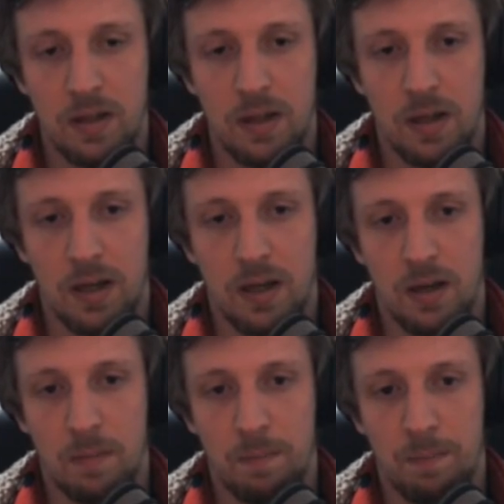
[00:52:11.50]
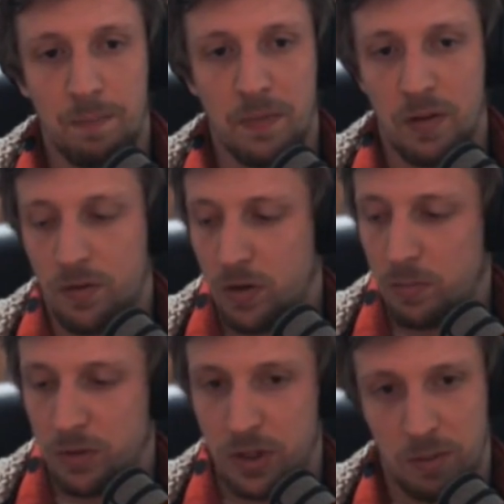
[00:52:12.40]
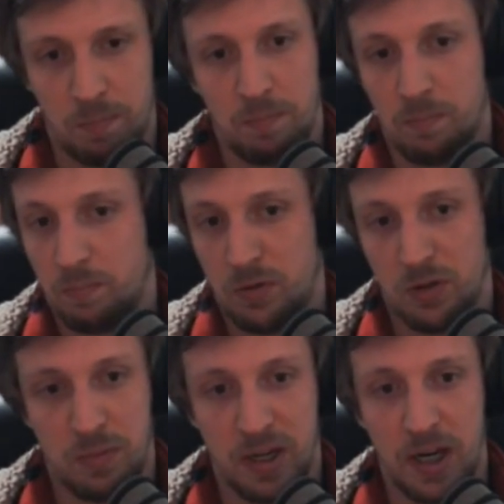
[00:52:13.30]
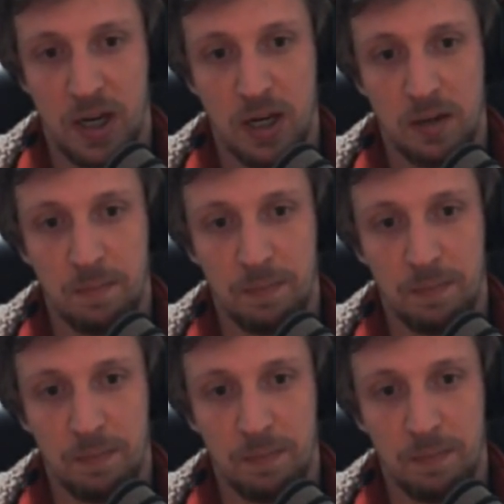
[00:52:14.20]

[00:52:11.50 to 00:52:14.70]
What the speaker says: So I'm just going to pick a card.